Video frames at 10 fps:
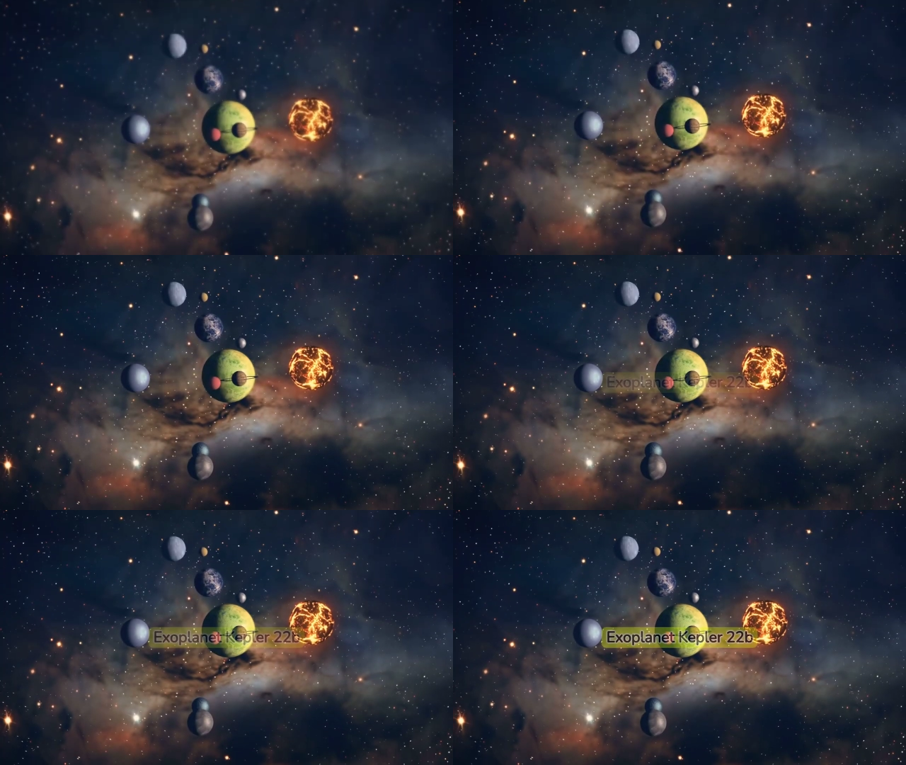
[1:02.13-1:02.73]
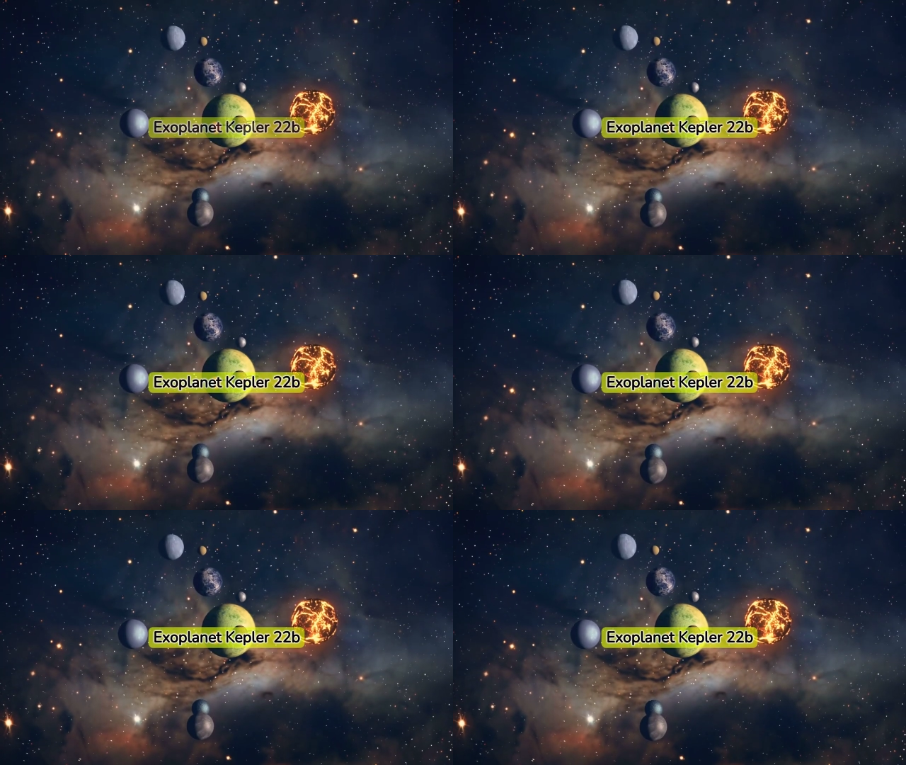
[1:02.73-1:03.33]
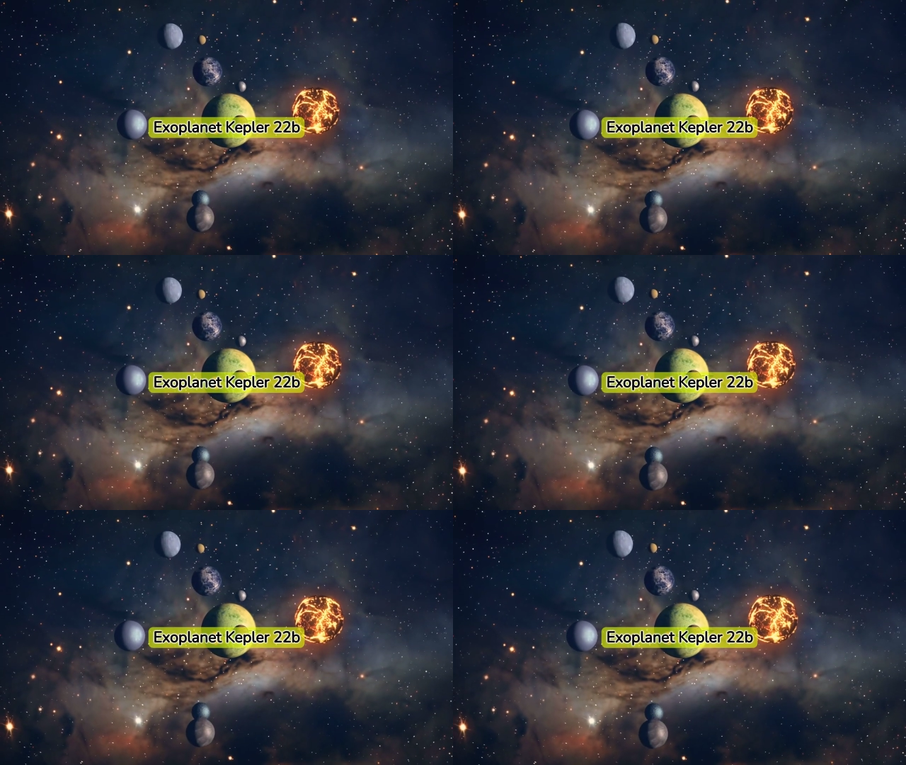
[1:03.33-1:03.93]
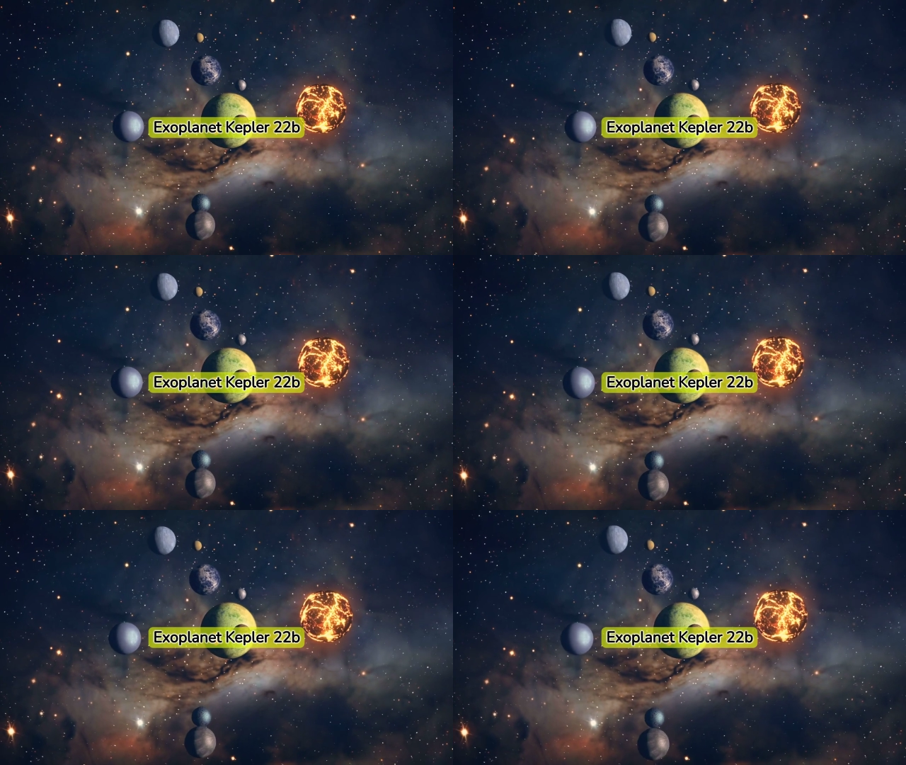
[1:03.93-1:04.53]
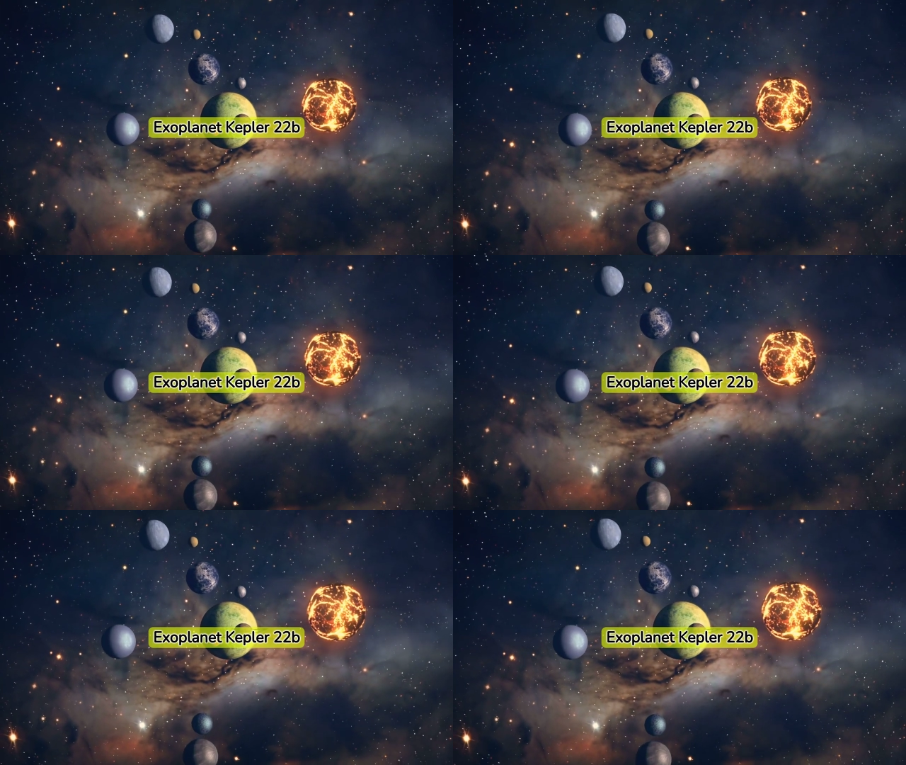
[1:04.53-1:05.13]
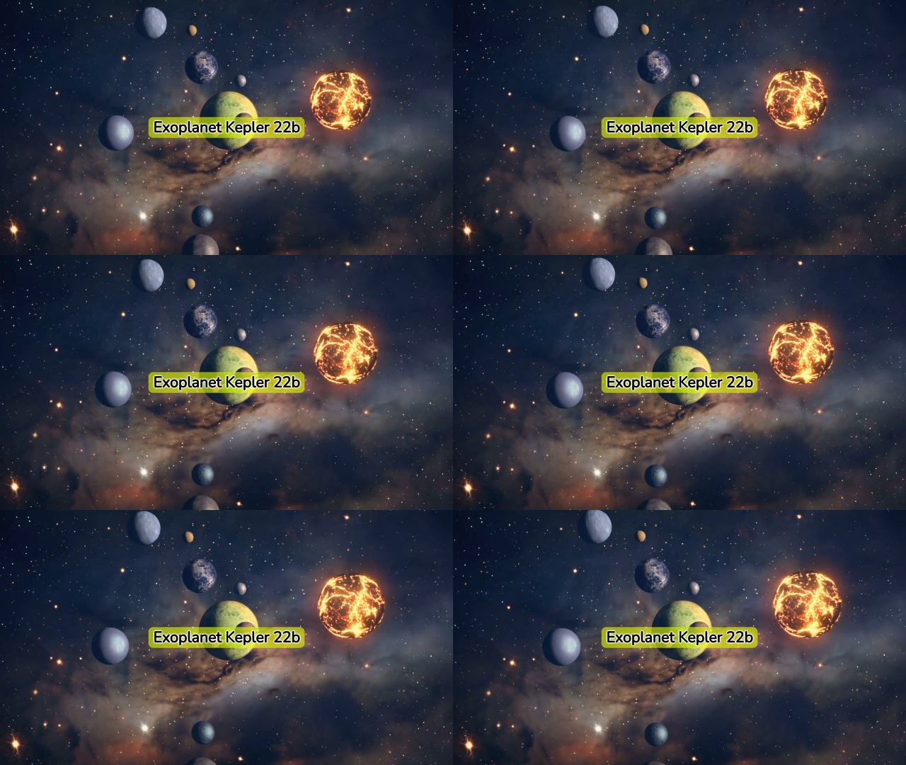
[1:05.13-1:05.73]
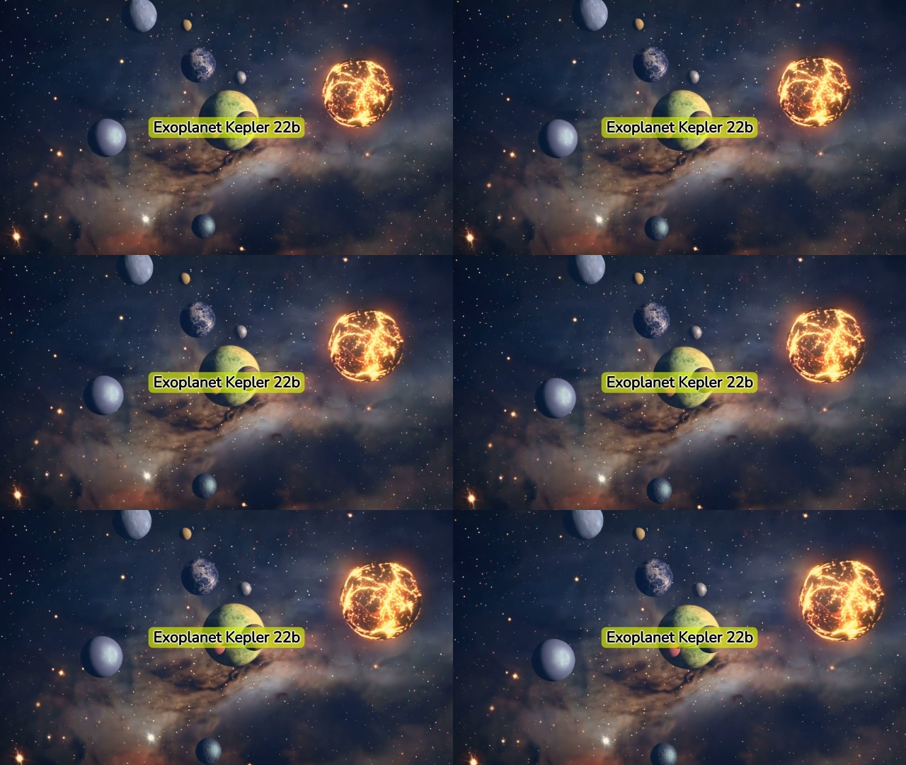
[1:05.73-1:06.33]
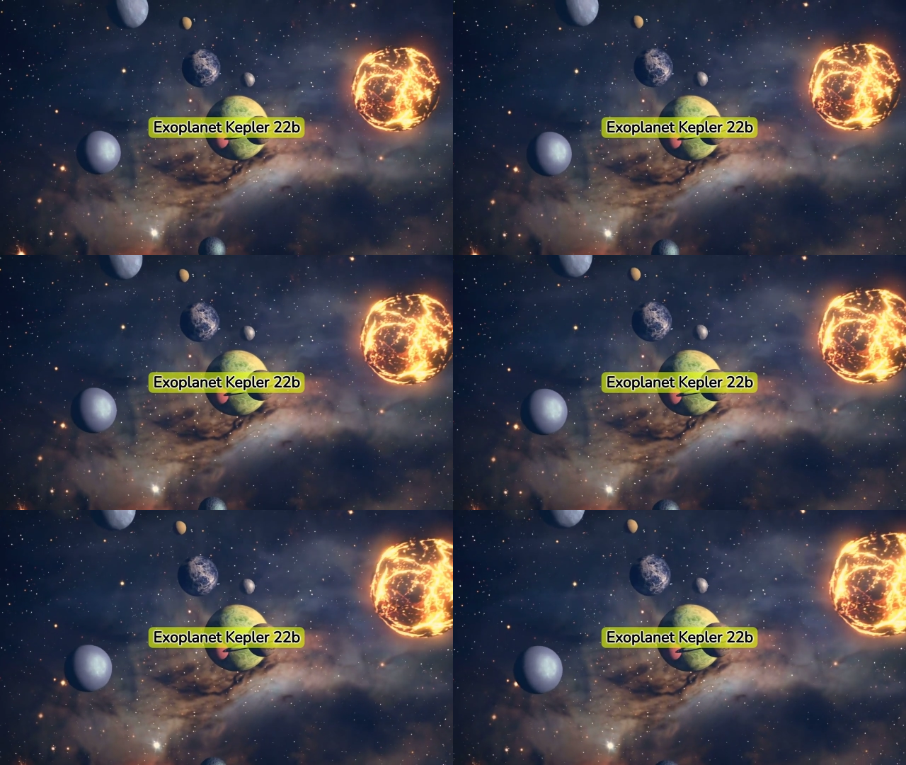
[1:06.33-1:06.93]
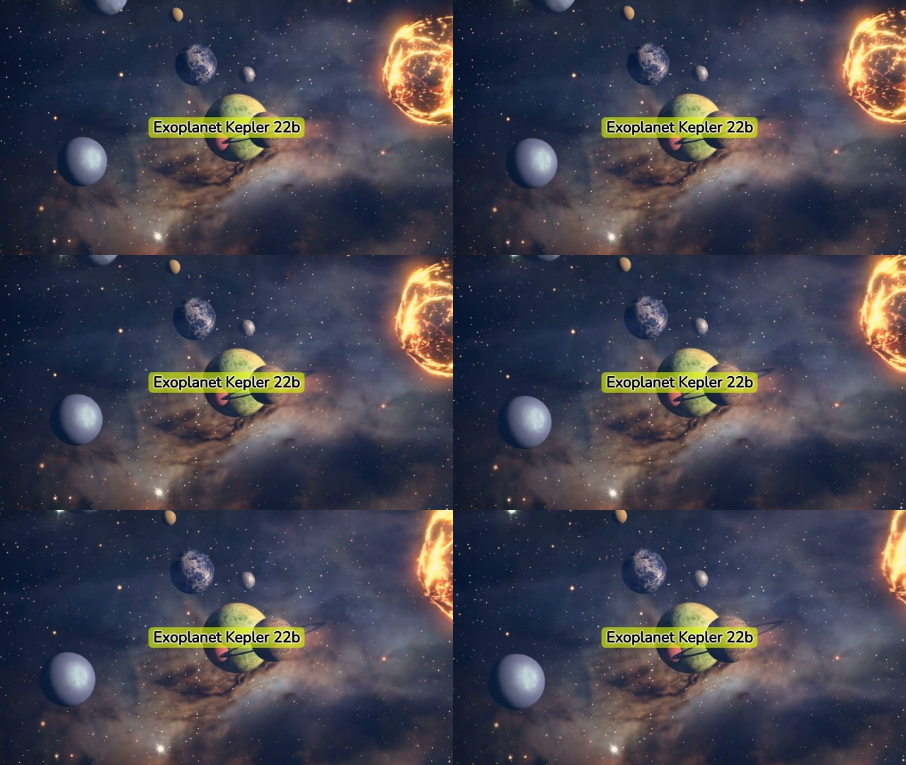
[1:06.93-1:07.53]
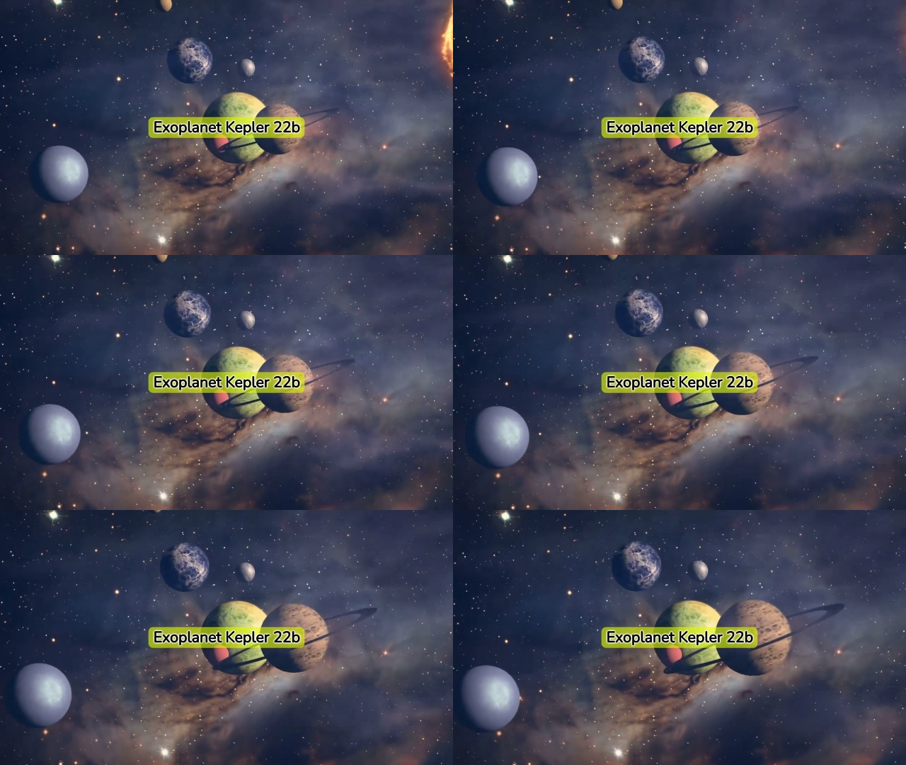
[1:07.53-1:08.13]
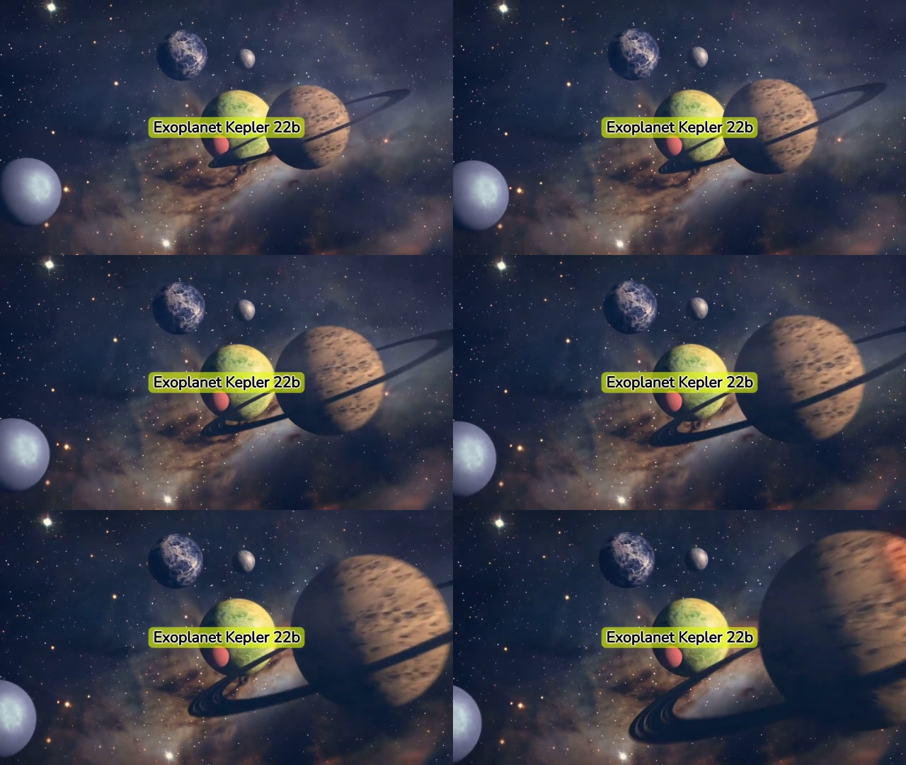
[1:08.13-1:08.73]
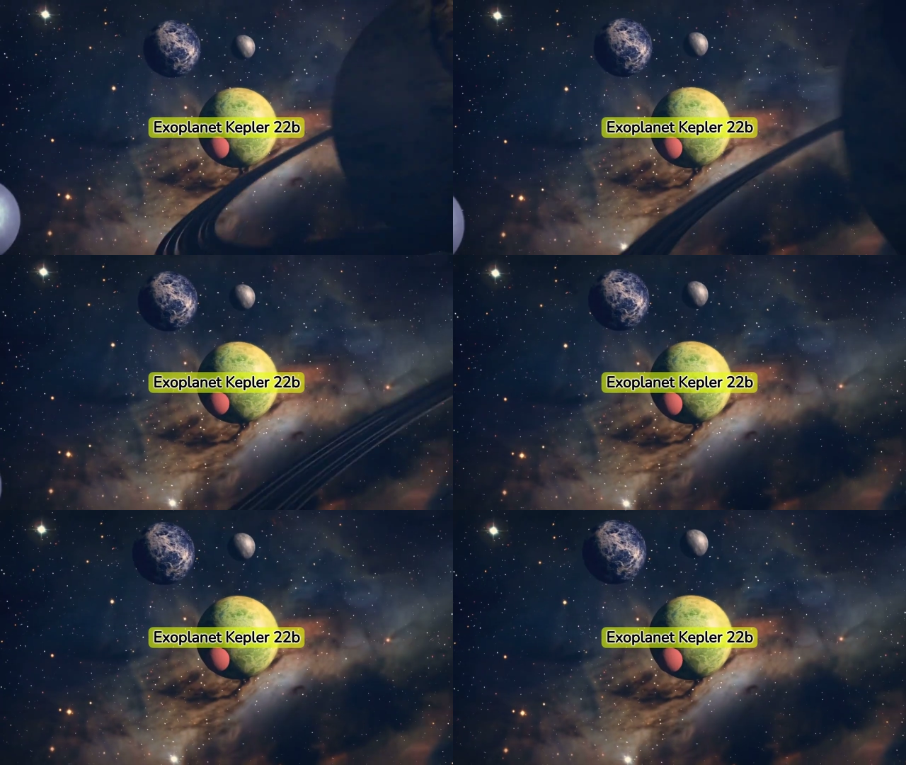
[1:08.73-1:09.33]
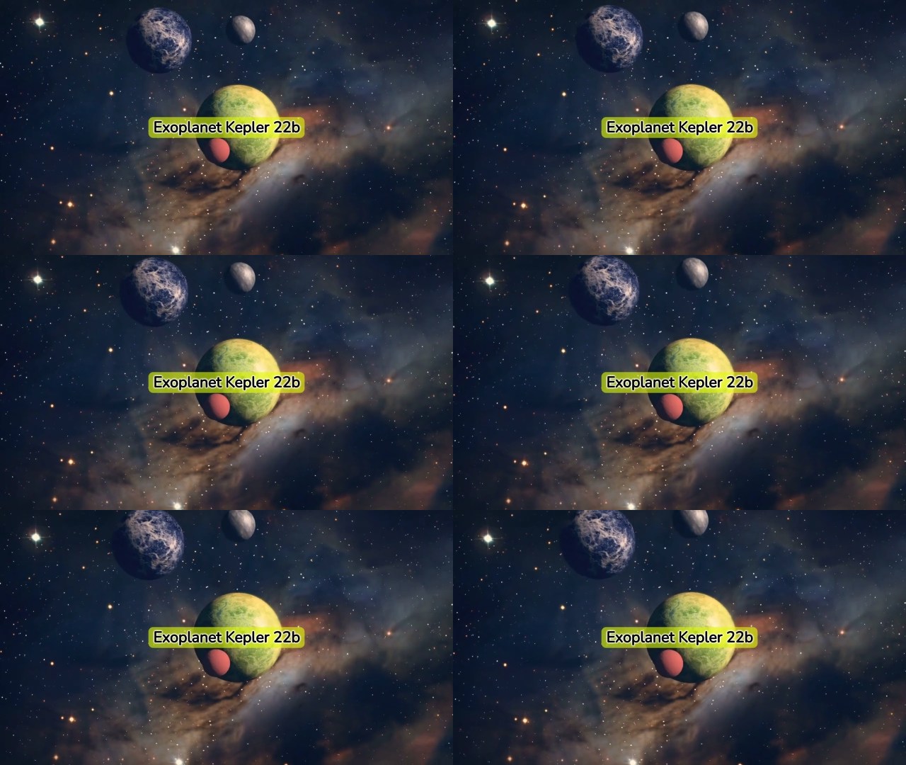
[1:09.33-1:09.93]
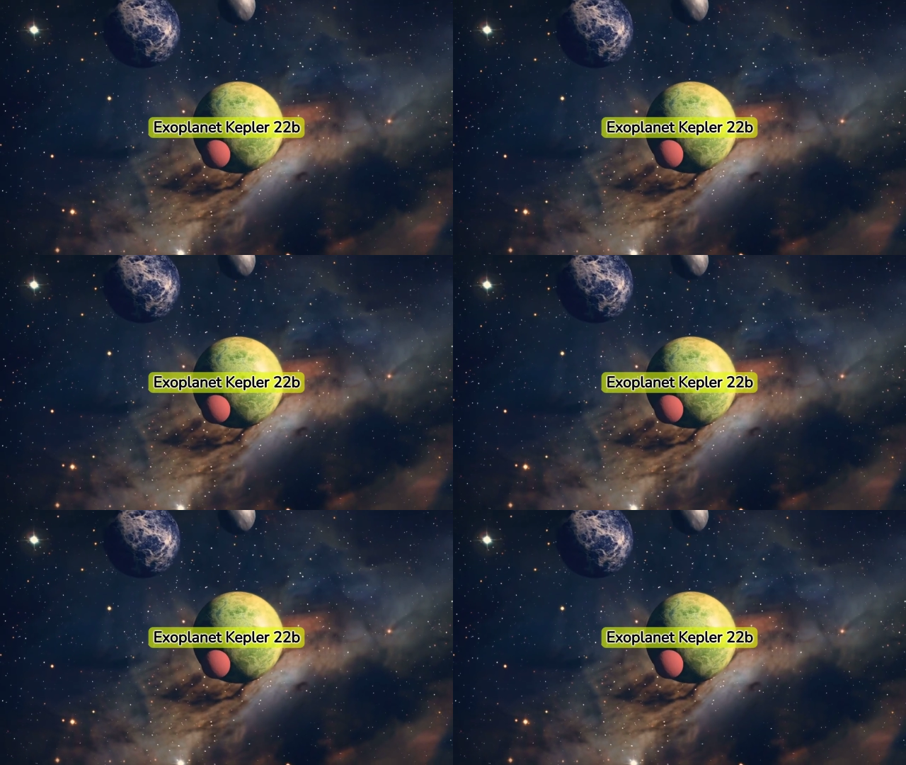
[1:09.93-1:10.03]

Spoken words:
No face is visible, so there are no lips to read.